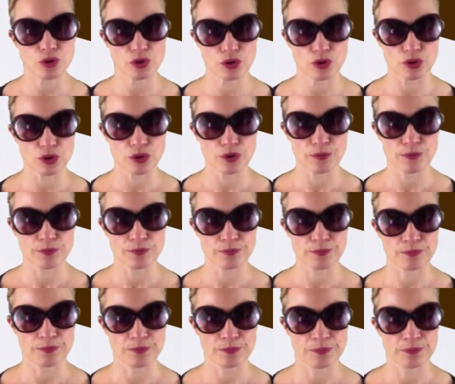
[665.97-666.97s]
que.
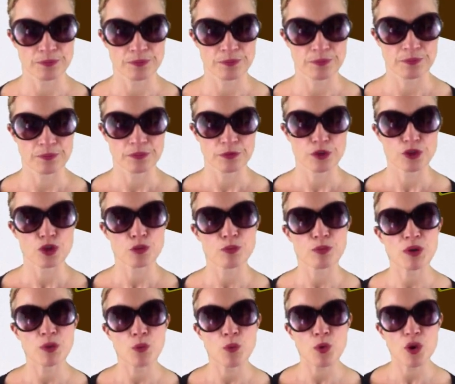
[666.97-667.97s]
To
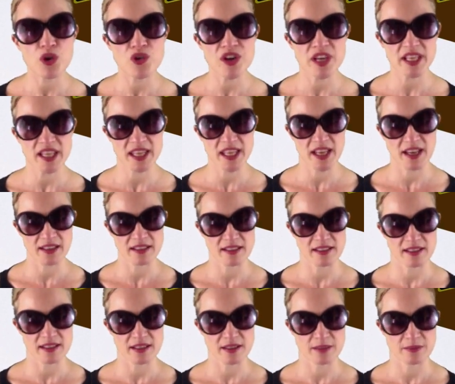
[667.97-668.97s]
be worried that.